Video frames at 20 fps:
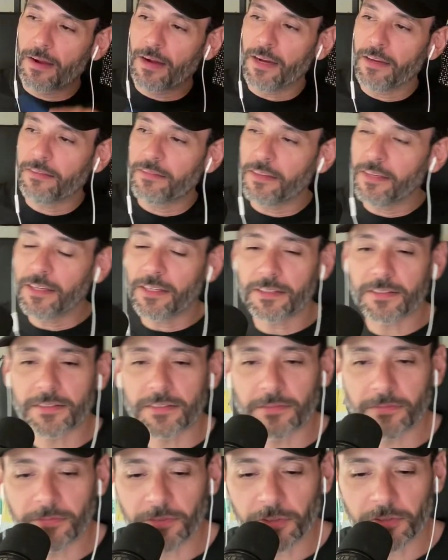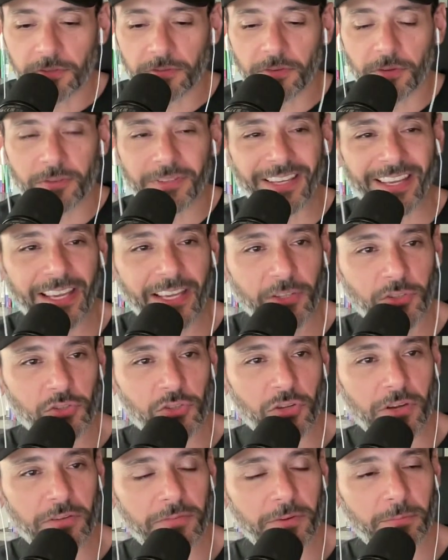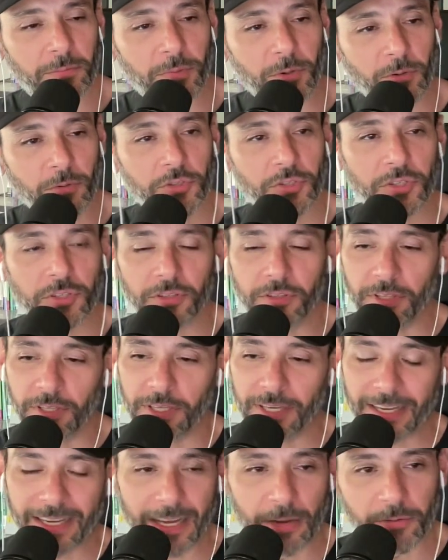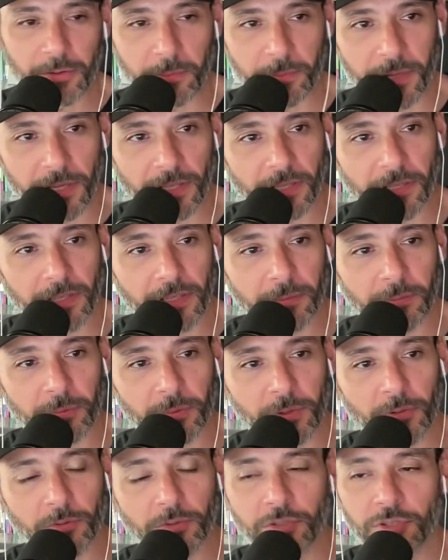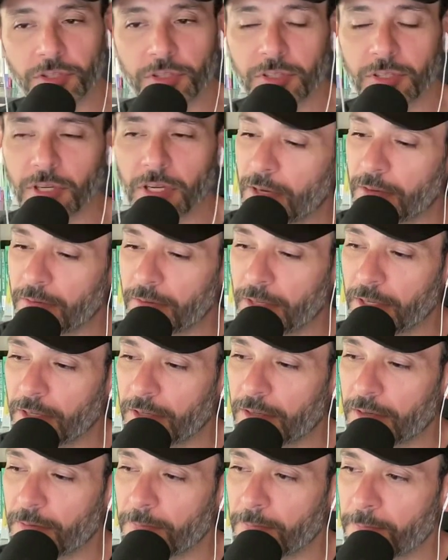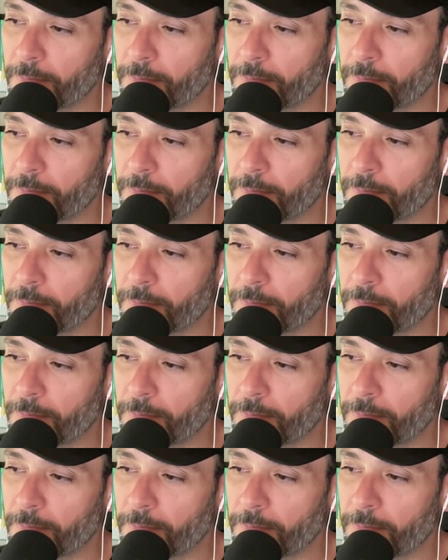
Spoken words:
I think it's, first of all, the hands-off approach, the accountability approach. I think,